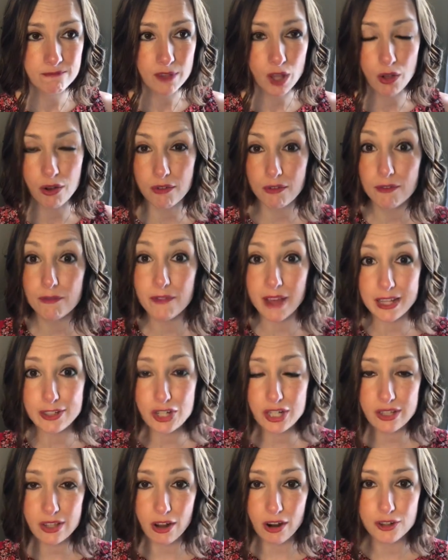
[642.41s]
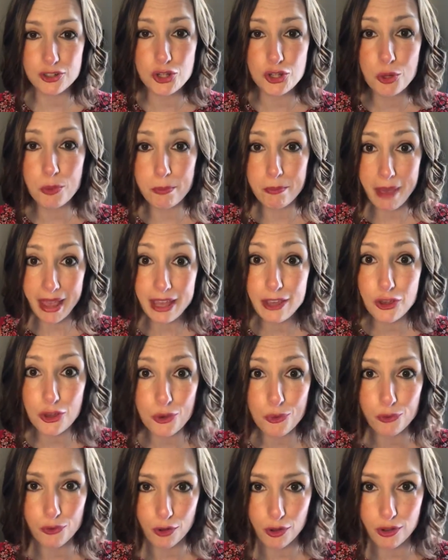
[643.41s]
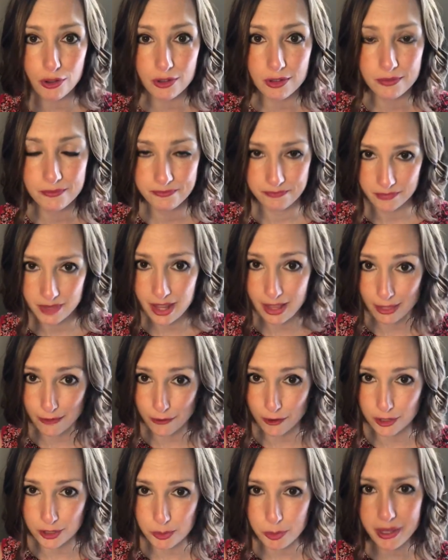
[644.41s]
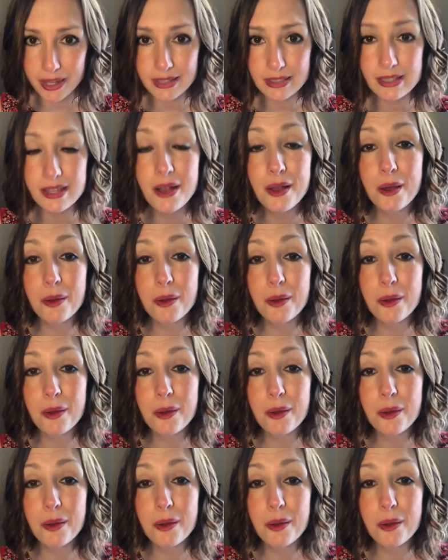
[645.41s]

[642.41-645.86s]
veggies are to make you full in the first place.